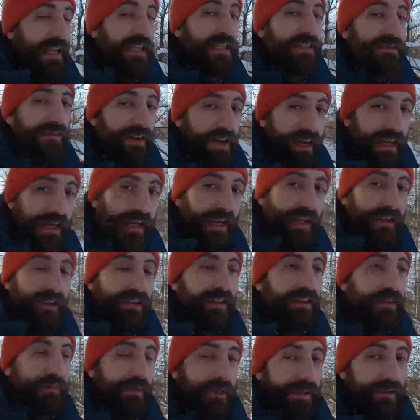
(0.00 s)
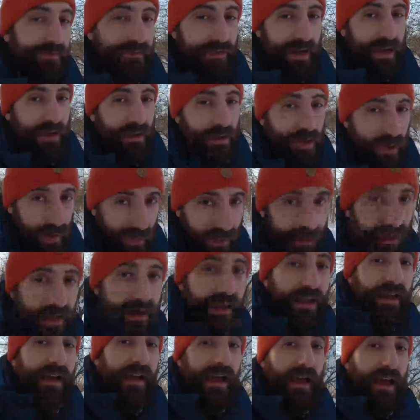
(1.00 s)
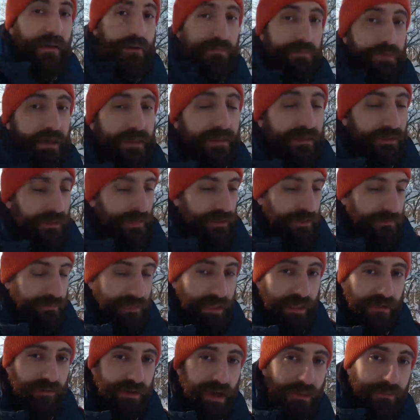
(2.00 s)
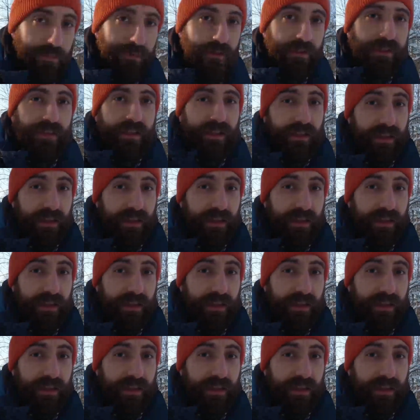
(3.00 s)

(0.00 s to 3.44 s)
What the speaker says: It's very light. Even if now I have it mounted on a mini tripod